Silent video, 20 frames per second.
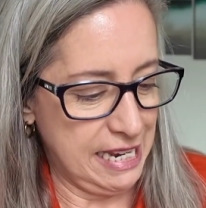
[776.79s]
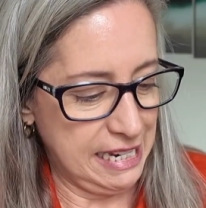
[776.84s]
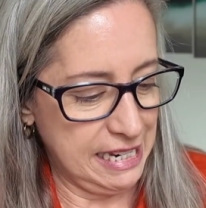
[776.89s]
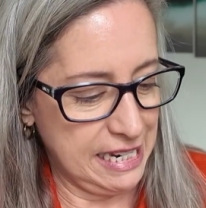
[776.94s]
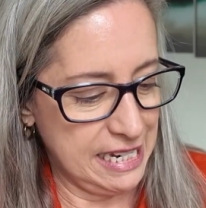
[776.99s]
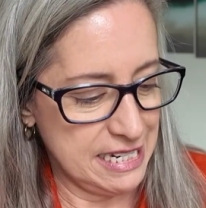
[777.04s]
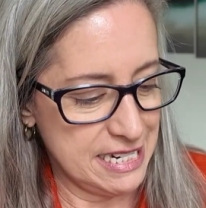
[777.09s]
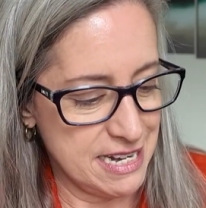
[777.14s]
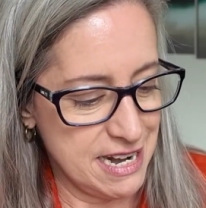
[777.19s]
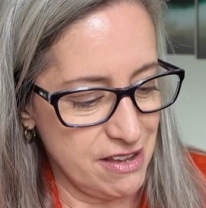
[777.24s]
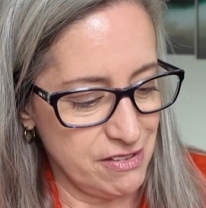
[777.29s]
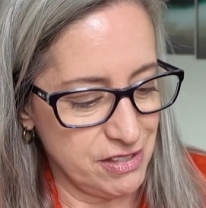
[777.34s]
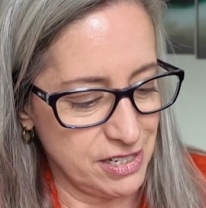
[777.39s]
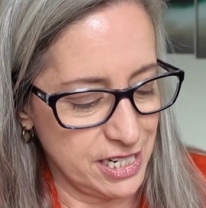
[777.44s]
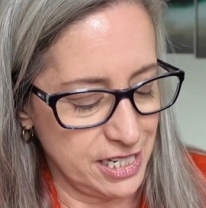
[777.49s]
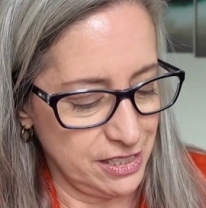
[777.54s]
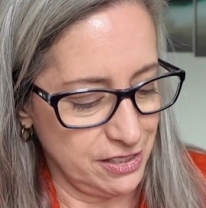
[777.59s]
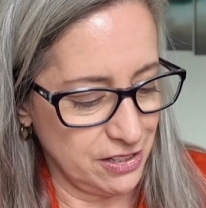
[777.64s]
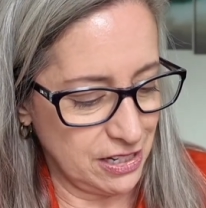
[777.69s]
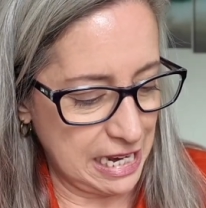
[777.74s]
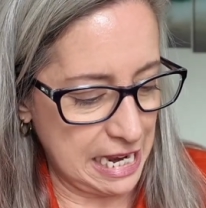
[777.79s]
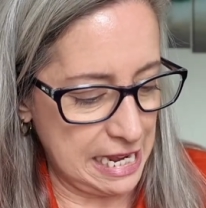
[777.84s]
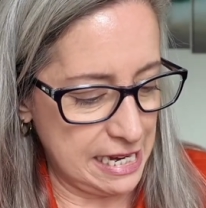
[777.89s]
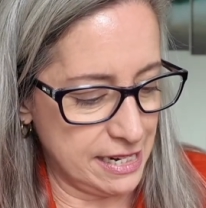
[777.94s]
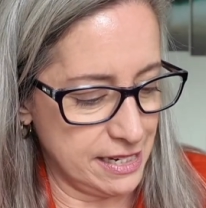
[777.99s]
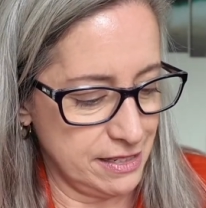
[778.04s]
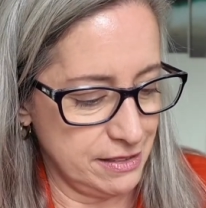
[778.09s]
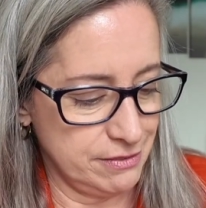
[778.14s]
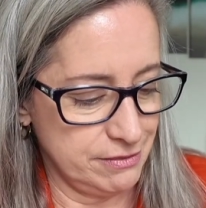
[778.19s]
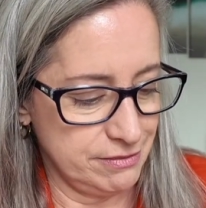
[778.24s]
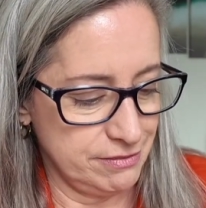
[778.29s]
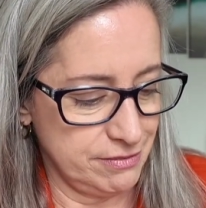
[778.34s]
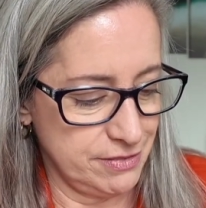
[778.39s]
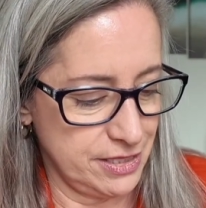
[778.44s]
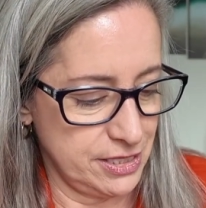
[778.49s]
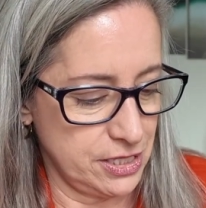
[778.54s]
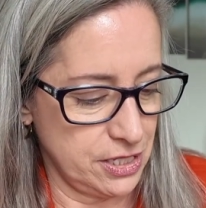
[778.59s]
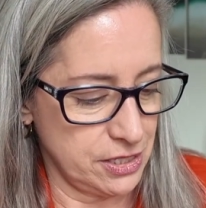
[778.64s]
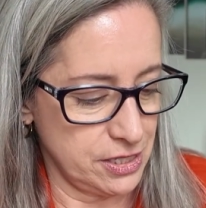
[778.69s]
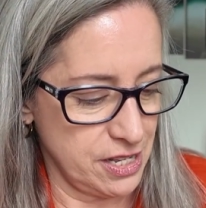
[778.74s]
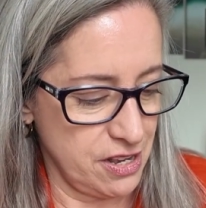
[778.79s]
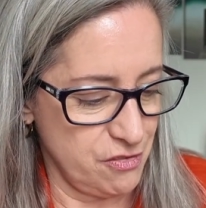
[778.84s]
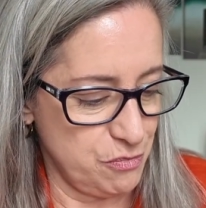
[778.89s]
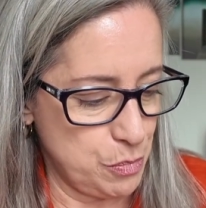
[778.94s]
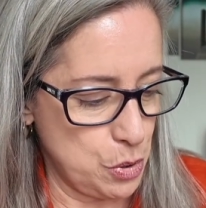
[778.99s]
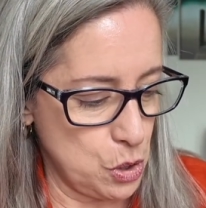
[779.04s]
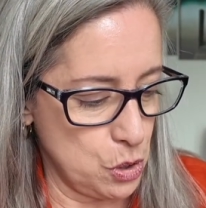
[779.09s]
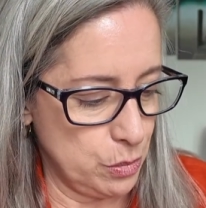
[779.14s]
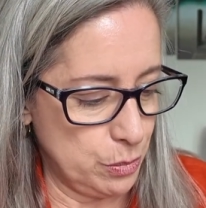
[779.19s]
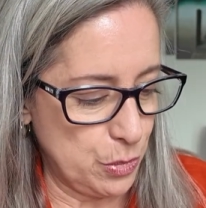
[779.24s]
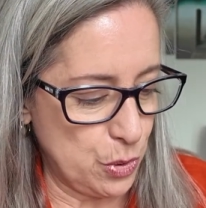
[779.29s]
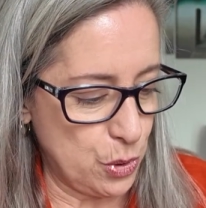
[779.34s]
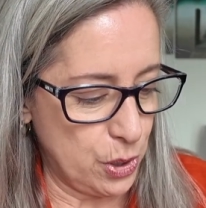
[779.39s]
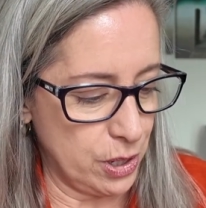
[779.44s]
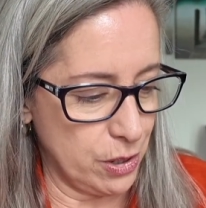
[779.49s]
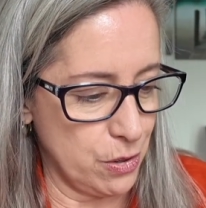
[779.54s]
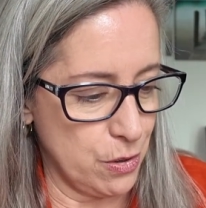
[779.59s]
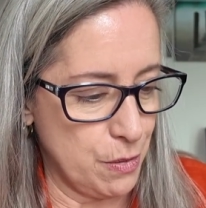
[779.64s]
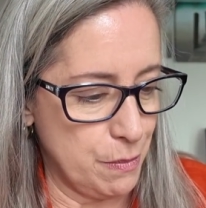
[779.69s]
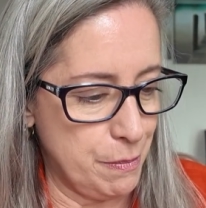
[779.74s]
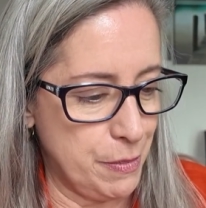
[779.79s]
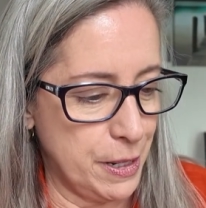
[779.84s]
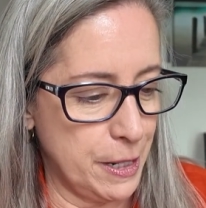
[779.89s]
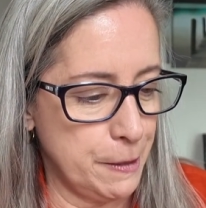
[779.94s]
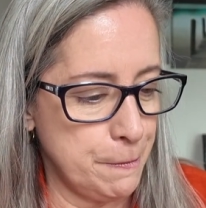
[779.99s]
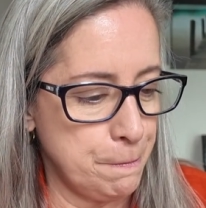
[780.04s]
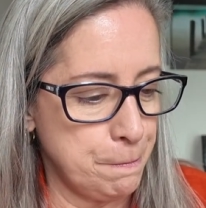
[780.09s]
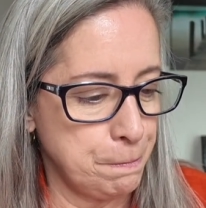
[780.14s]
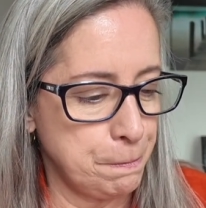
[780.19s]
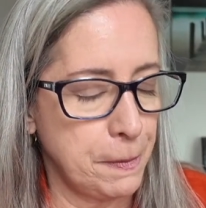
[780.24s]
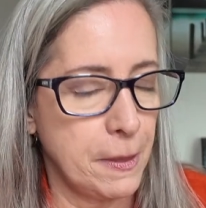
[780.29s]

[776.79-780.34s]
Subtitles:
And now that I look at it, it does have palm oil. But